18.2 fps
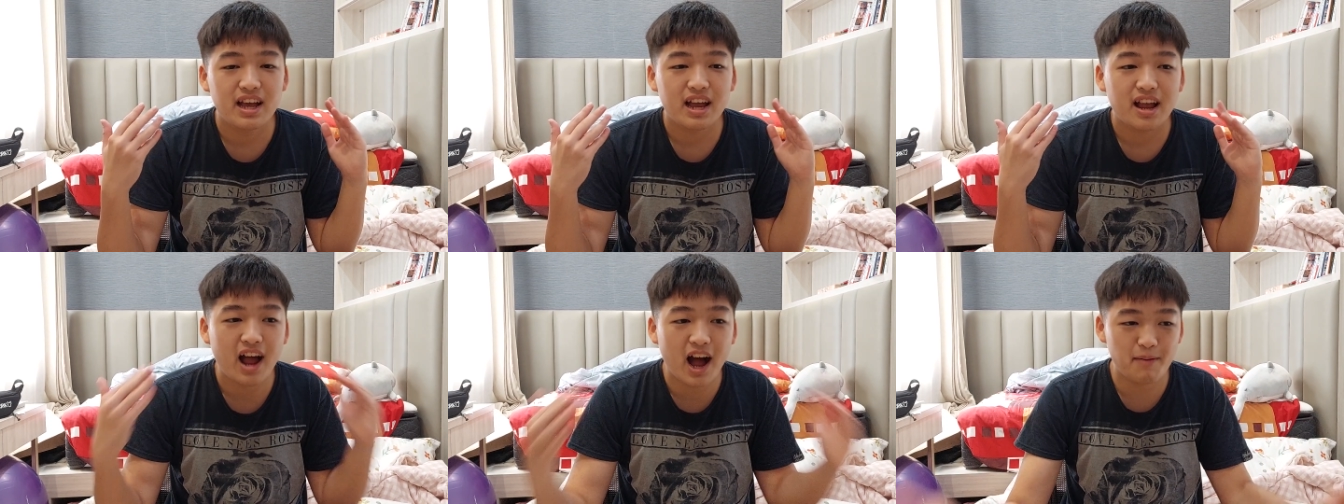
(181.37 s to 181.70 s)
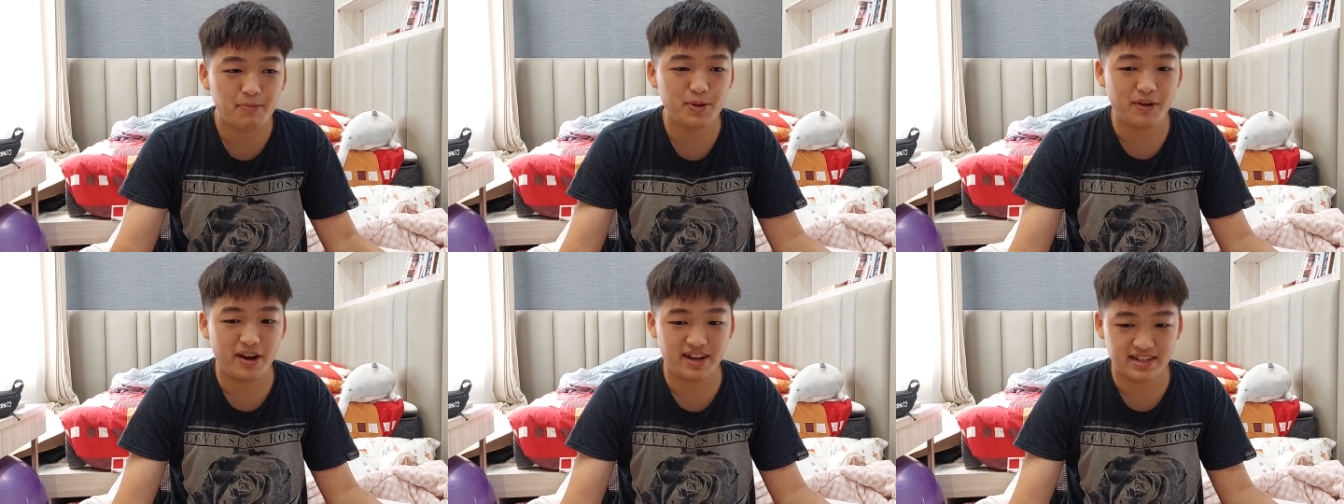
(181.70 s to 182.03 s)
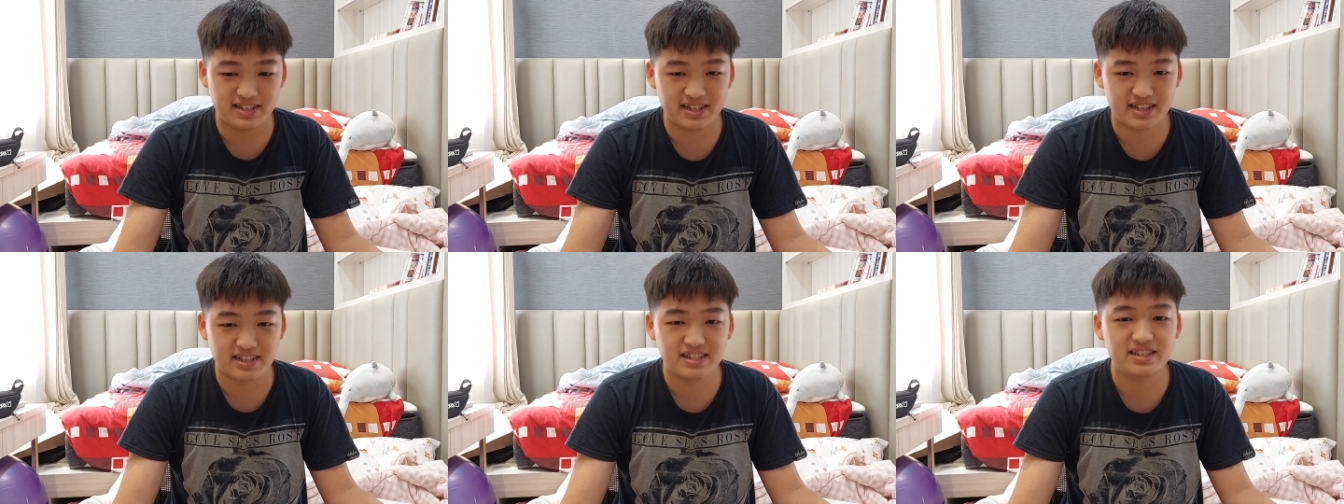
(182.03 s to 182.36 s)
copyright
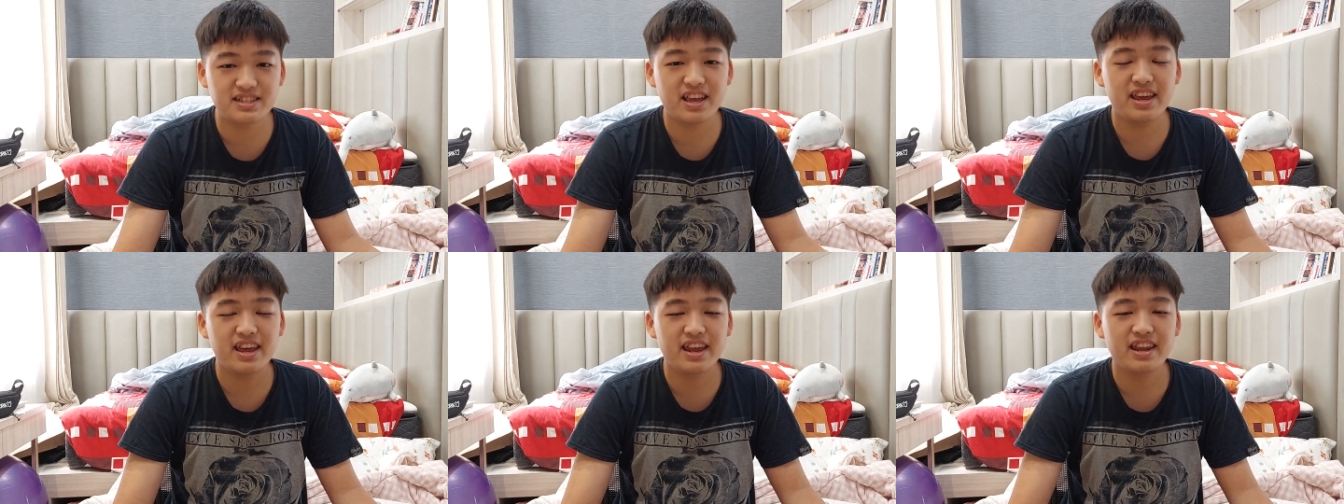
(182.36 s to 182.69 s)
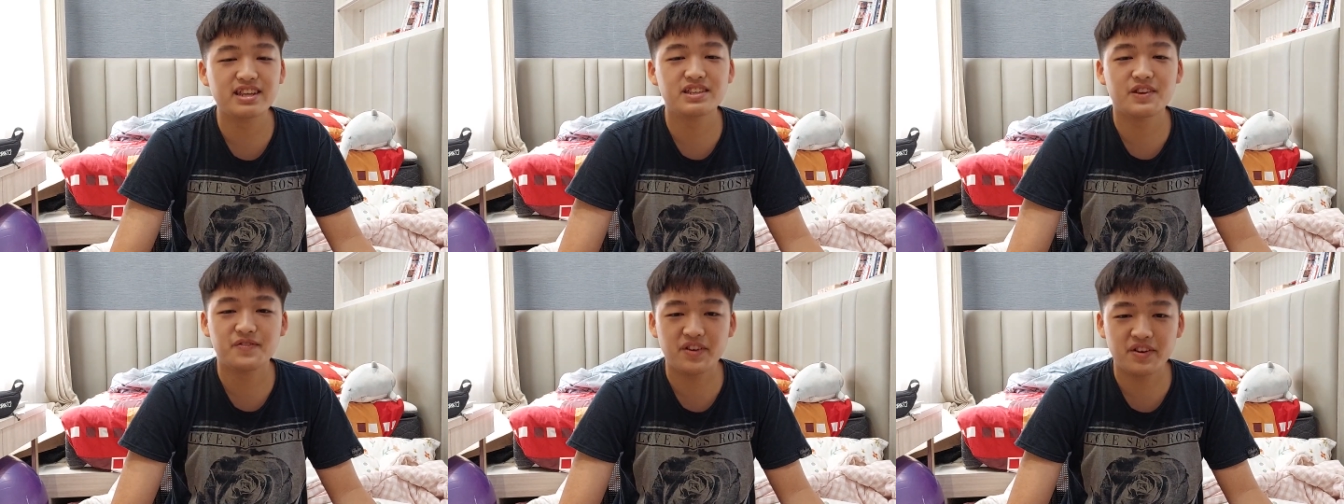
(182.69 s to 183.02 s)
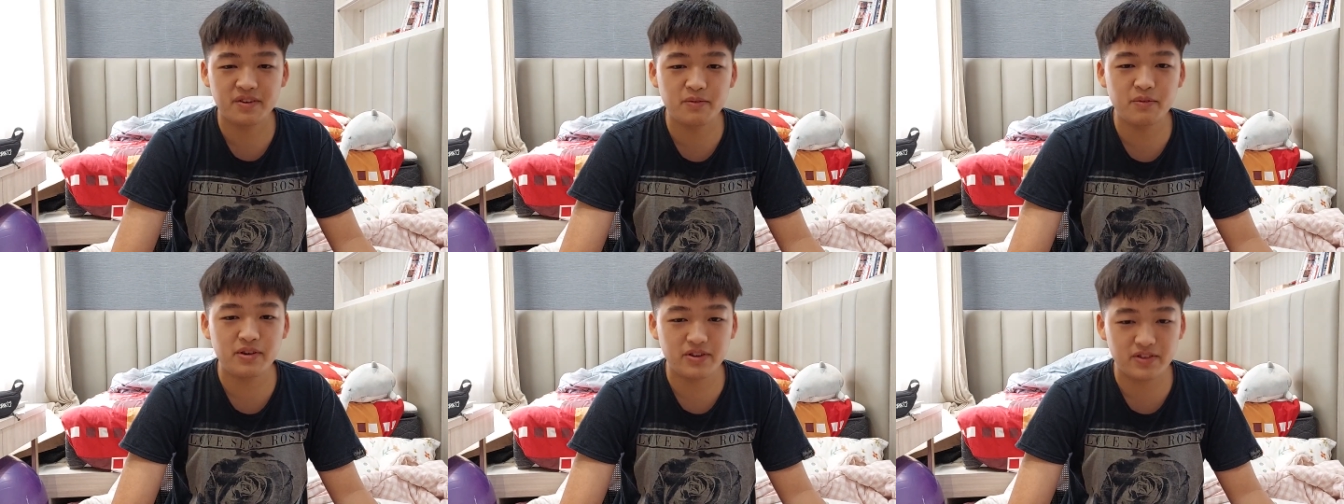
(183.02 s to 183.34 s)
exists. It is a
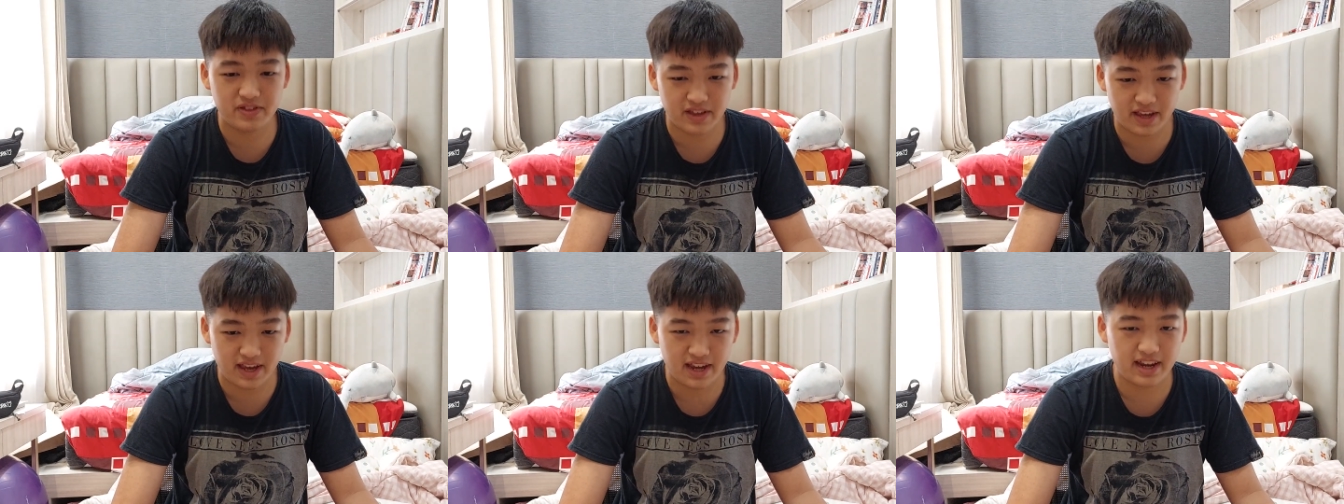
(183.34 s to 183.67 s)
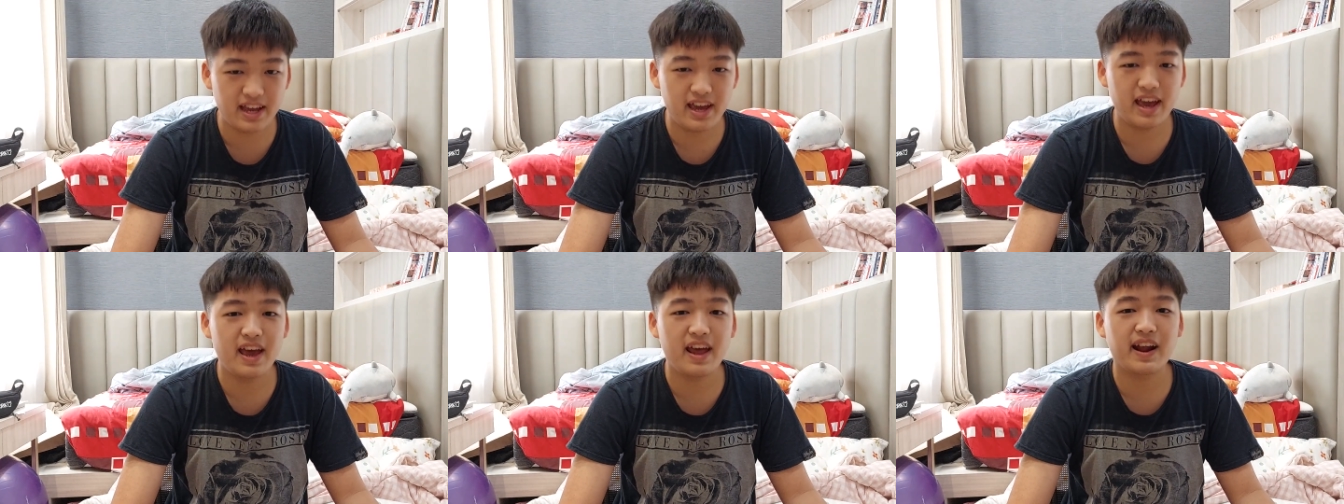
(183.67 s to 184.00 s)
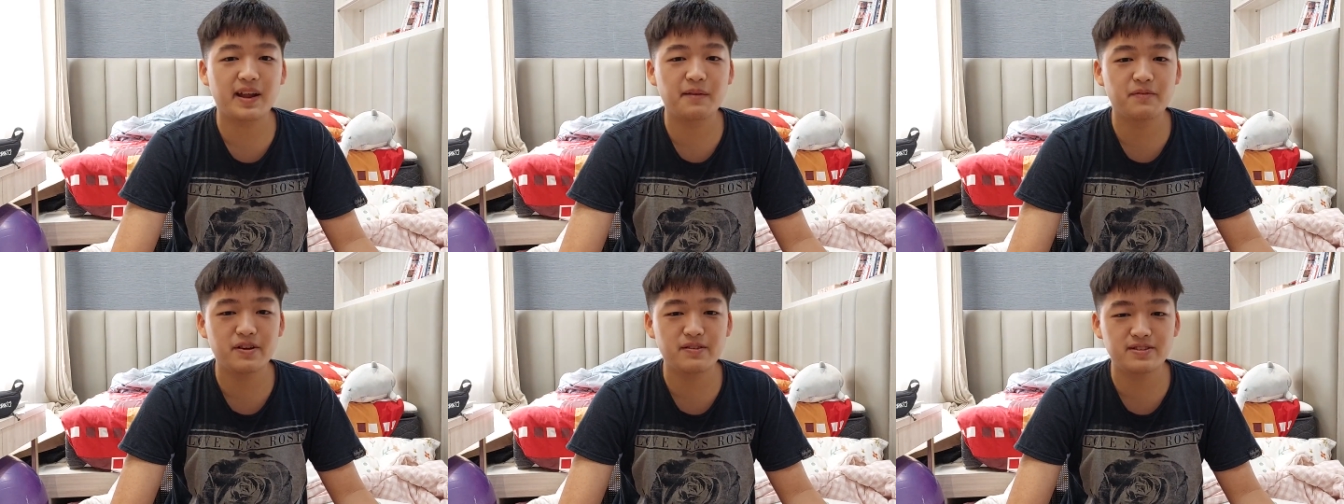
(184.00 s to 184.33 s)
very real thing, and
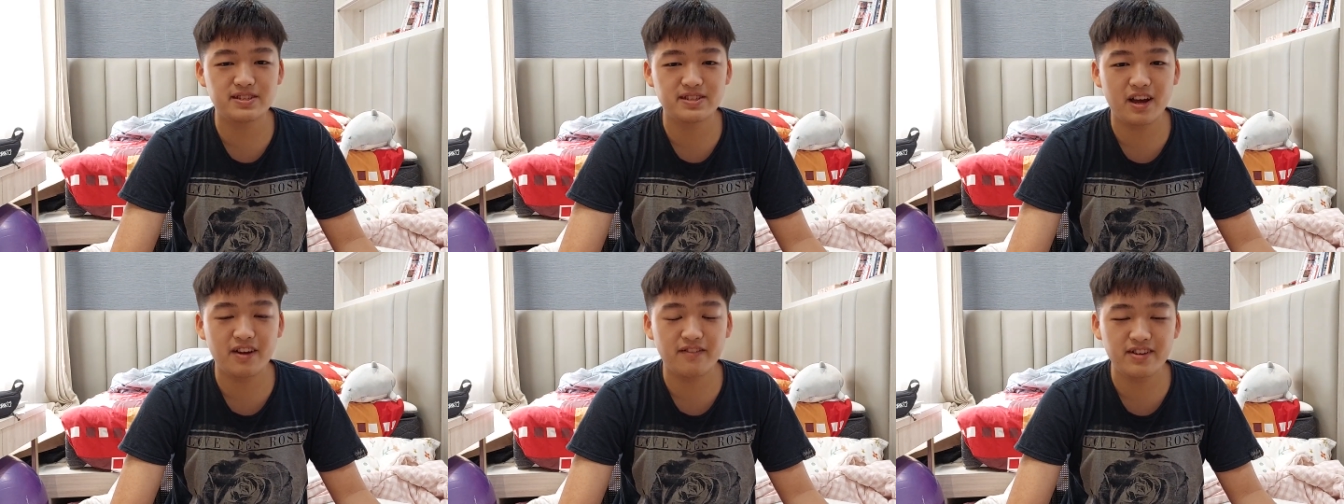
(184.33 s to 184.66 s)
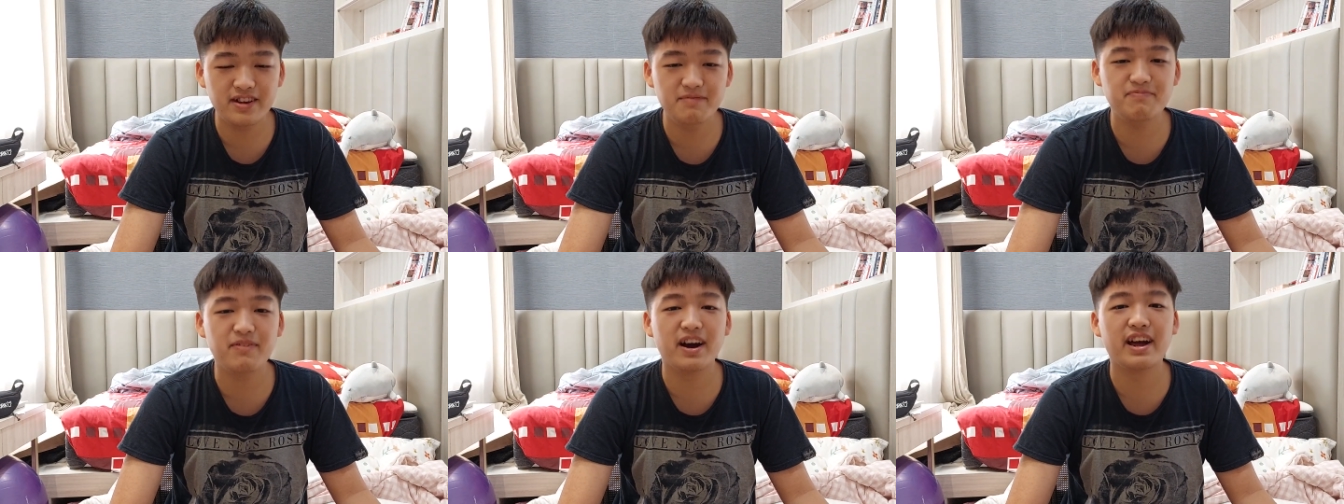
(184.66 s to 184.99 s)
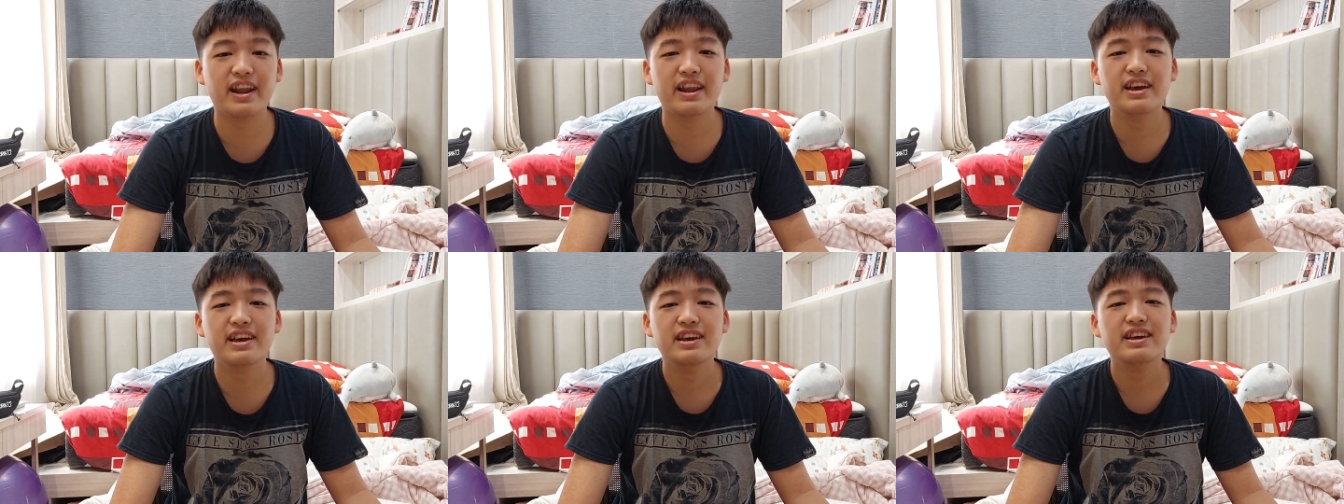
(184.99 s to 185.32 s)
I'm very sorry,
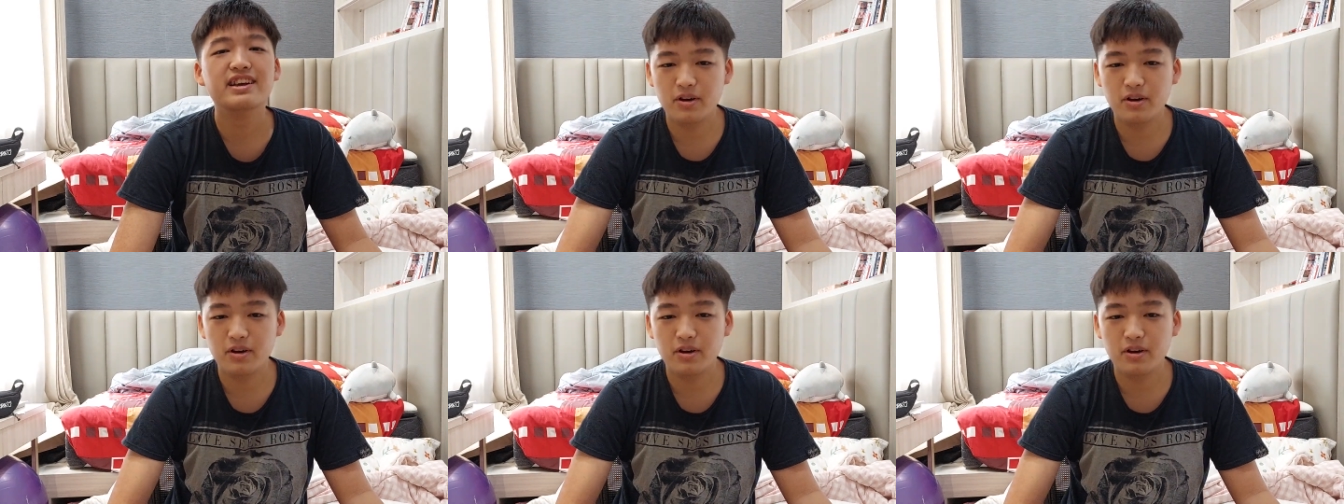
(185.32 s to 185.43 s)
but